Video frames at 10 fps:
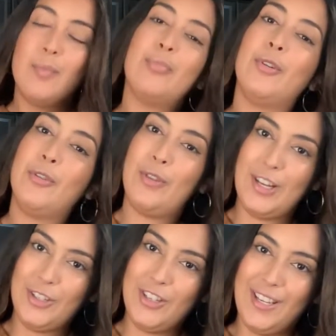
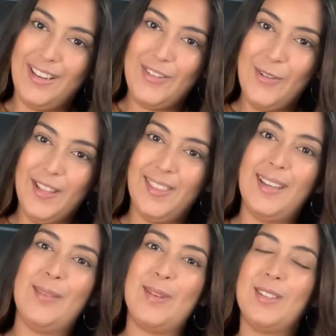progression with
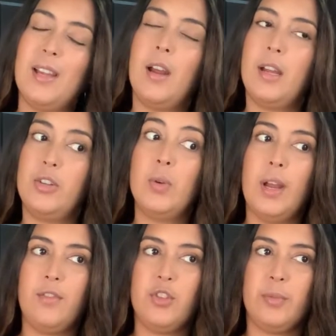that because I do
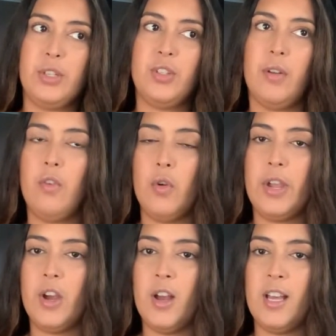have so much stuff
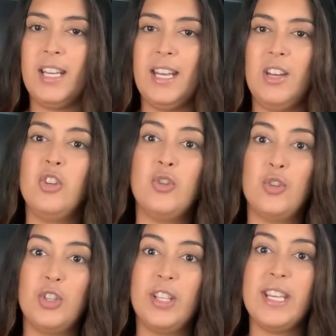going on, and
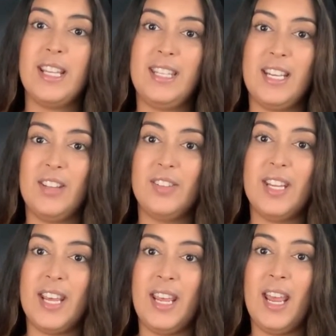usually at the end of the
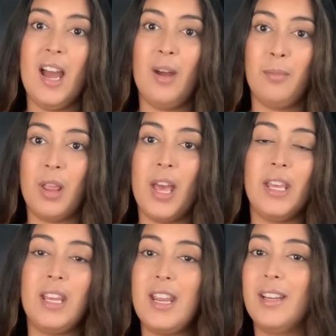day, I'm
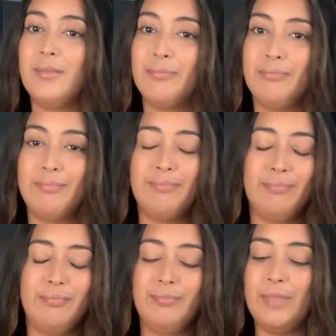like
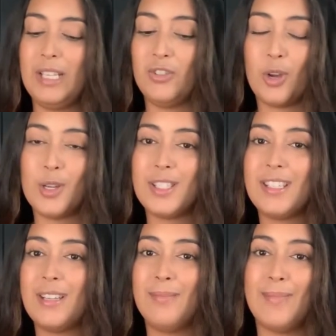
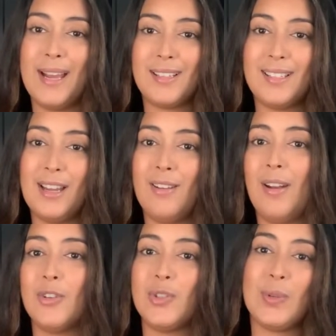exhausted, maxed out. I
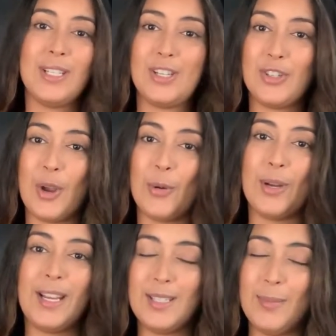just want to take a shower and
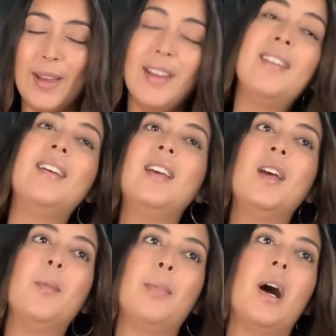get to bed,
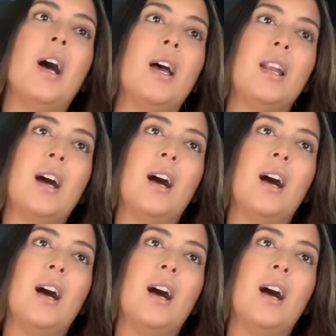but I